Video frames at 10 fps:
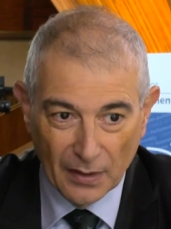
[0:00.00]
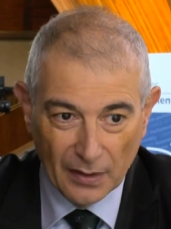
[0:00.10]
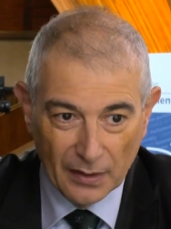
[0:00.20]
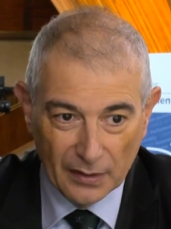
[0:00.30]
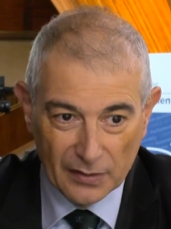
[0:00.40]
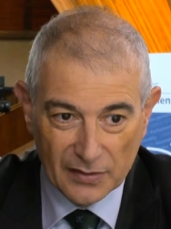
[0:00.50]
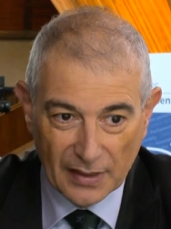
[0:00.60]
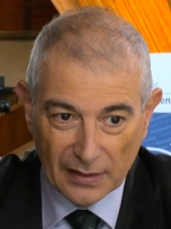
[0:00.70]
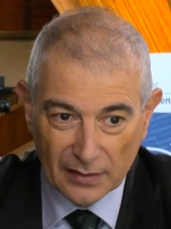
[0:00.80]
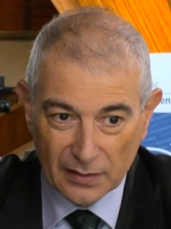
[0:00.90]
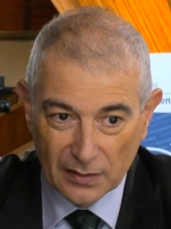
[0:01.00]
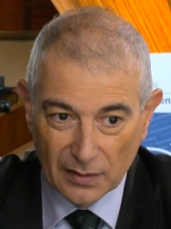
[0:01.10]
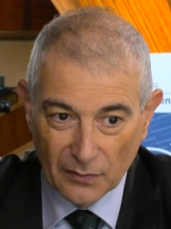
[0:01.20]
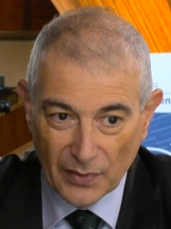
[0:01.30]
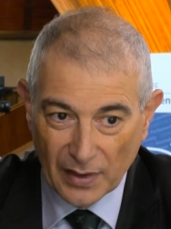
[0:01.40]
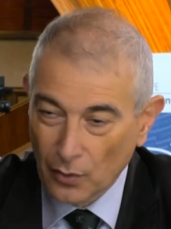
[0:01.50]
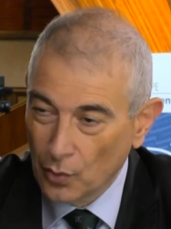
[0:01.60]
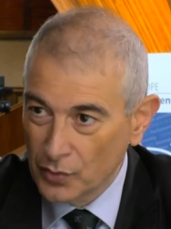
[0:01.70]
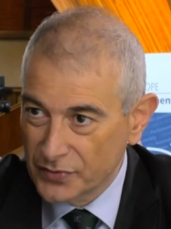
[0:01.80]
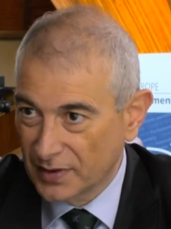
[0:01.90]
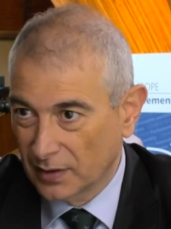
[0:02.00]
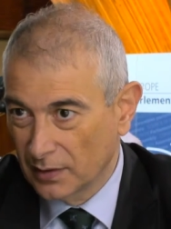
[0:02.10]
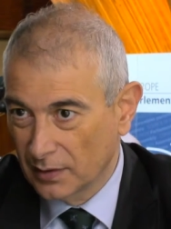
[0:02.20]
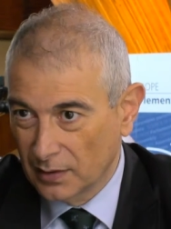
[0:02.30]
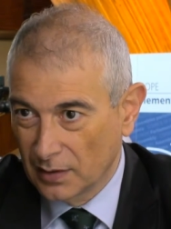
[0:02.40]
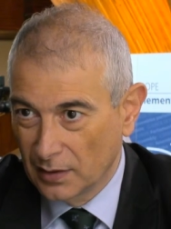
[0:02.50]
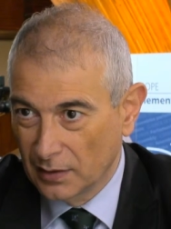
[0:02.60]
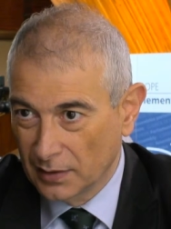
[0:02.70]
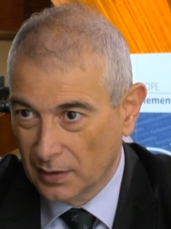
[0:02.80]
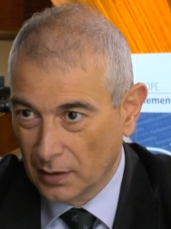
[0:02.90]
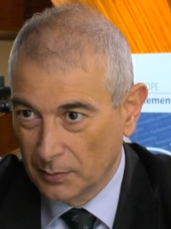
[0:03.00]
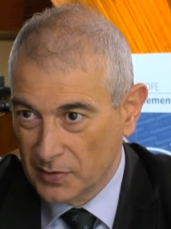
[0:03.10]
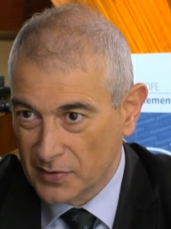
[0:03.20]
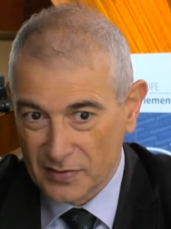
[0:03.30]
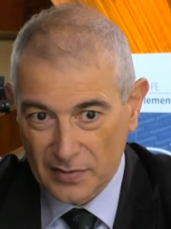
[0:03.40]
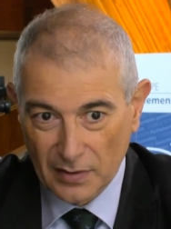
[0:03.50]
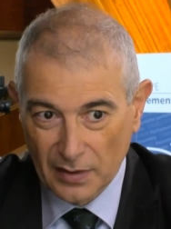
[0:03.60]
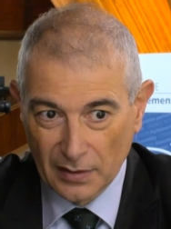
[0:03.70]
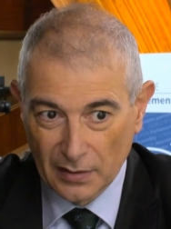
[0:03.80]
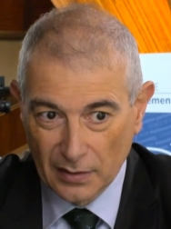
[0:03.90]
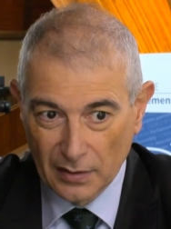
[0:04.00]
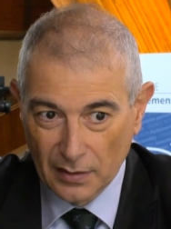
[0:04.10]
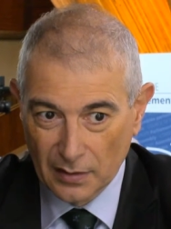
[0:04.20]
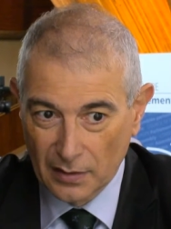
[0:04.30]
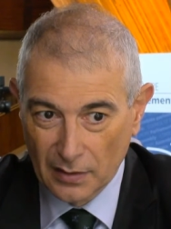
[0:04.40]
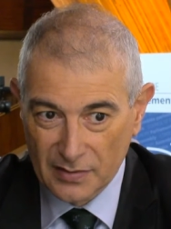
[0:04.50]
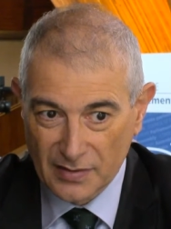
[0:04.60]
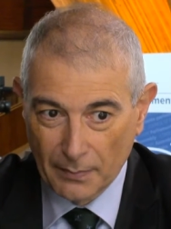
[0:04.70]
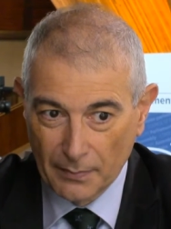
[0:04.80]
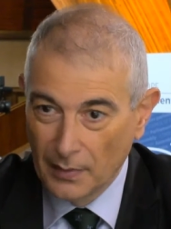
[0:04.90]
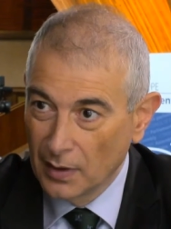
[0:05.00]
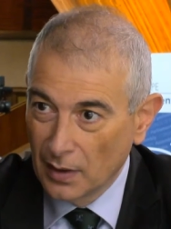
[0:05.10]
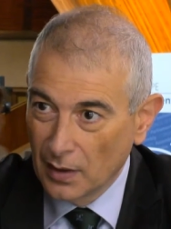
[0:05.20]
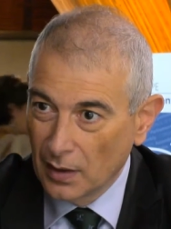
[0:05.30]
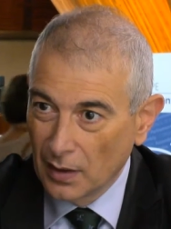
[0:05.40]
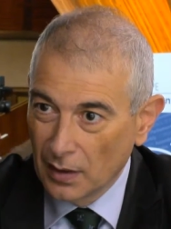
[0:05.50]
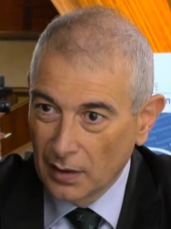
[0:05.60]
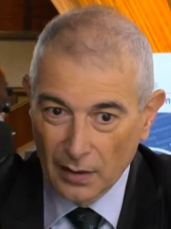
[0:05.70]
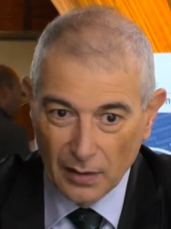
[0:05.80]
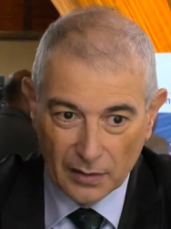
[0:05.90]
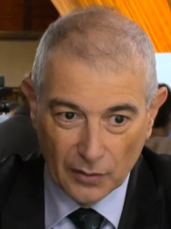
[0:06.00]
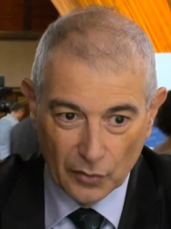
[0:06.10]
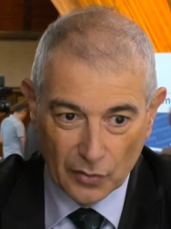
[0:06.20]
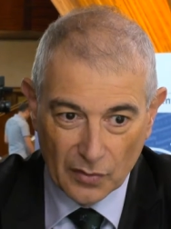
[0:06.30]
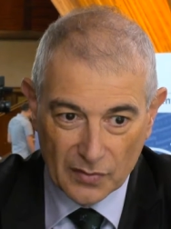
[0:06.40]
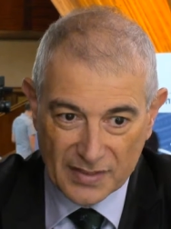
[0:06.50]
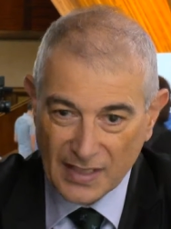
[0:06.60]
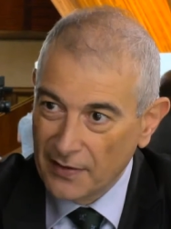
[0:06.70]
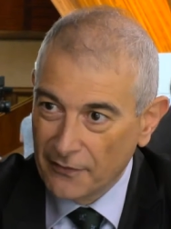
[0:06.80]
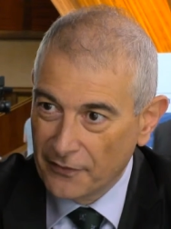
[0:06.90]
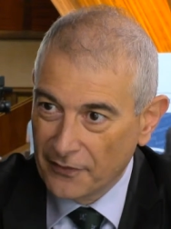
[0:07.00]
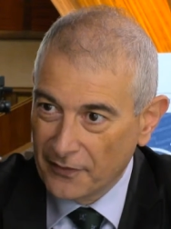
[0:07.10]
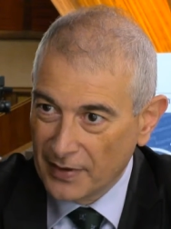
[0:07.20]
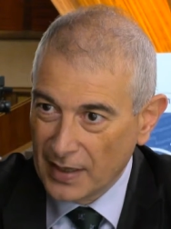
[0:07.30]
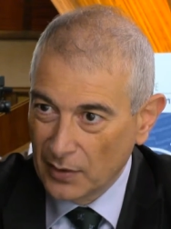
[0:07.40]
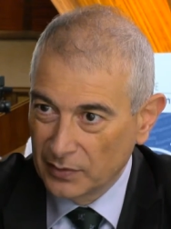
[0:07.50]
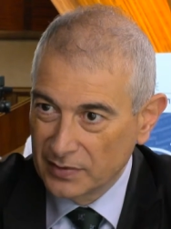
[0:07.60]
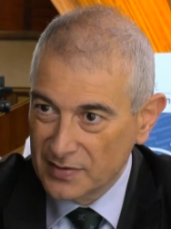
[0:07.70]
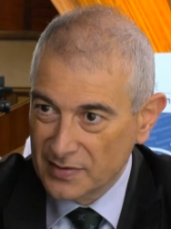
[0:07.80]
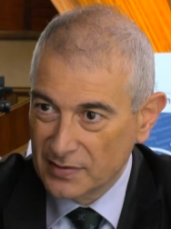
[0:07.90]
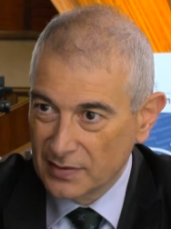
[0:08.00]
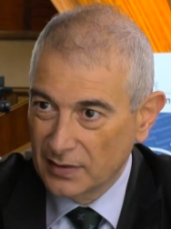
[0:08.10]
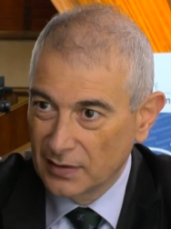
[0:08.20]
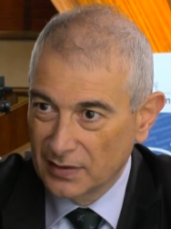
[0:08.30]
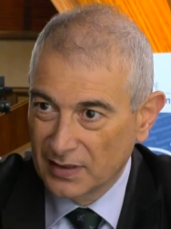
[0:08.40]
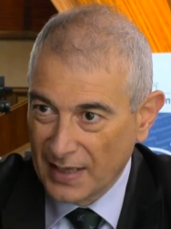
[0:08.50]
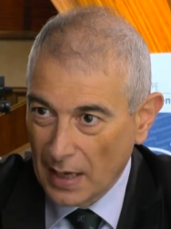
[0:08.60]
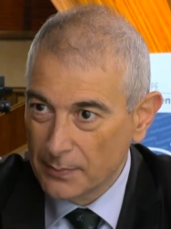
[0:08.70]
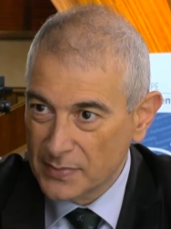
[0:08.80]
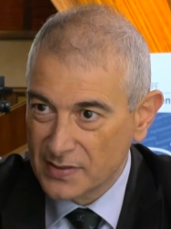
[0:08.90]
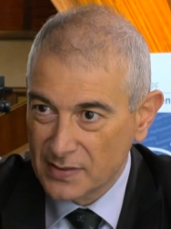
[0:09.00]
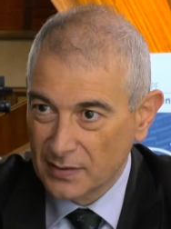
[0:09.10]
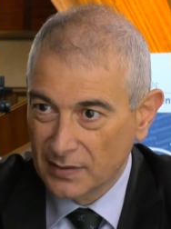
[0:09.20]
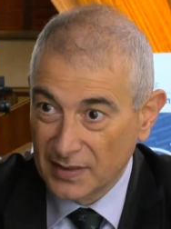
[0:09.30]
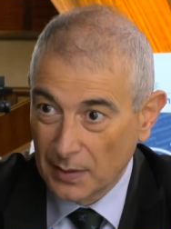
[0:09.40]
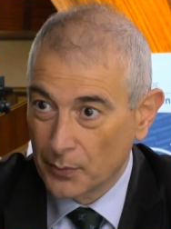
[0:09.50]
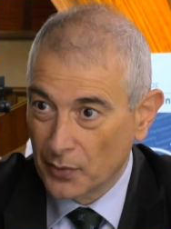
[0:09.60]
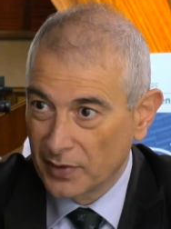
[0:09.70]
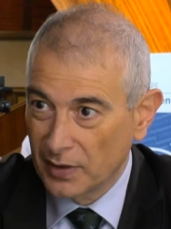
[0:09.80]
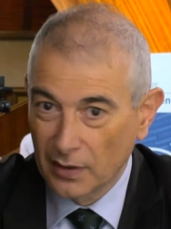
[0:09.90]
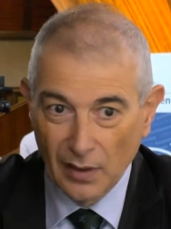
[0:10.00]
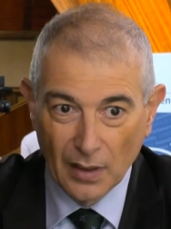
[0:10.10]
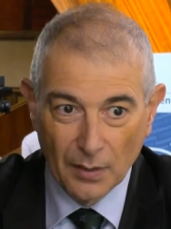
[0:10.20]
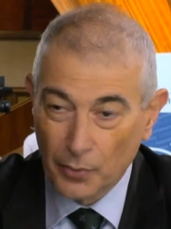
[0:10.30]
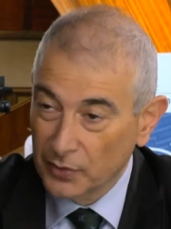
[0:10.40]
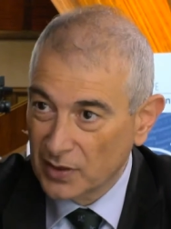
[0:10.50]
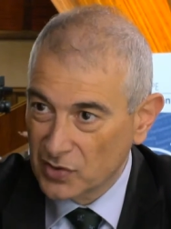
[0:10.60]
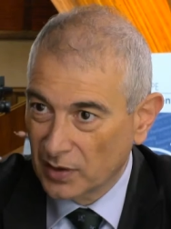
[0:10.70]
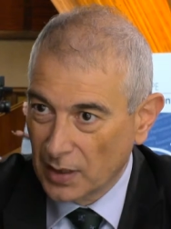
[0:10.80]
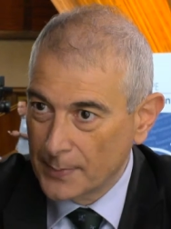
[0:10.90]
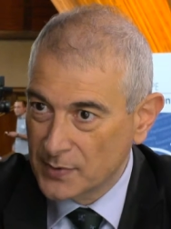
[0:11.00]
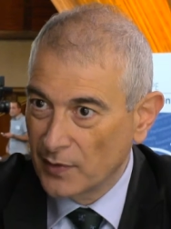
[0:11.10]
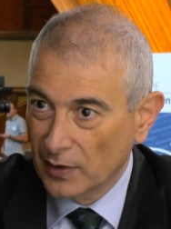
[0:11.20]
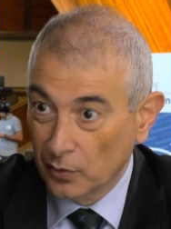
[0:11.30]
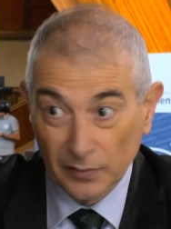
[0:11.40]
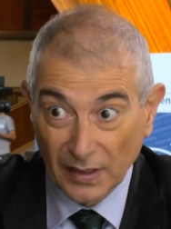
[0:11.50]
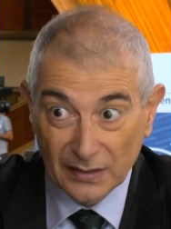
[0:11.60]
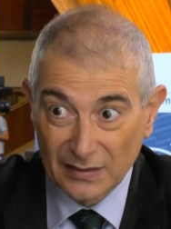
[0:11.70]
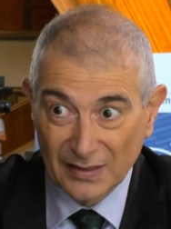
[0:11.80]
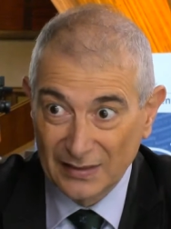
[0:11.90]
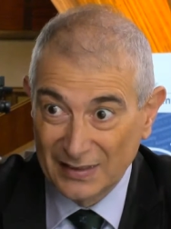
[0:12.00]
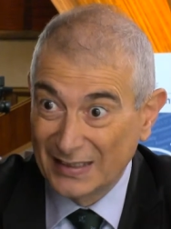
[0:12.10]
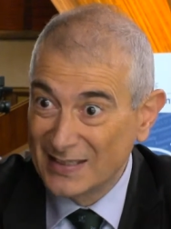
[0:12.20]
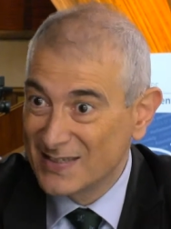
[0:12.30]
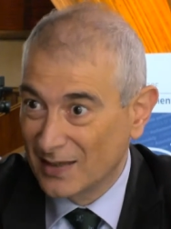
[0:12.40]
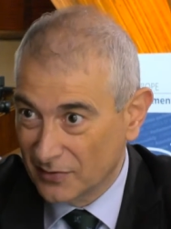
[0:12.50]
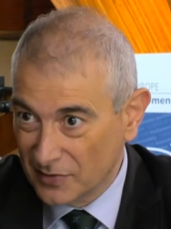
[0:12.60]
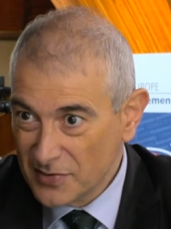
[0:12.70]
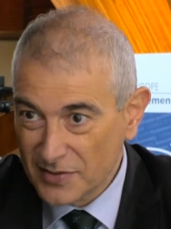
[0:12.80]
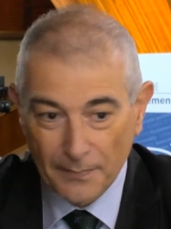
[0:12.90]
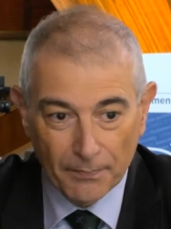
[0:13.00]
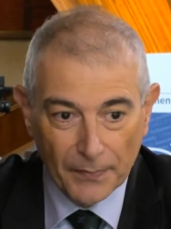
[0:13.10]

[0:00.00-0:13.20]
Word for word: Uh, and uh, we are hosting uh, the comers in uh, some, uh, you know, the safe havens, uh, the camps, temporary protection camps we are calling, not the detainee centers.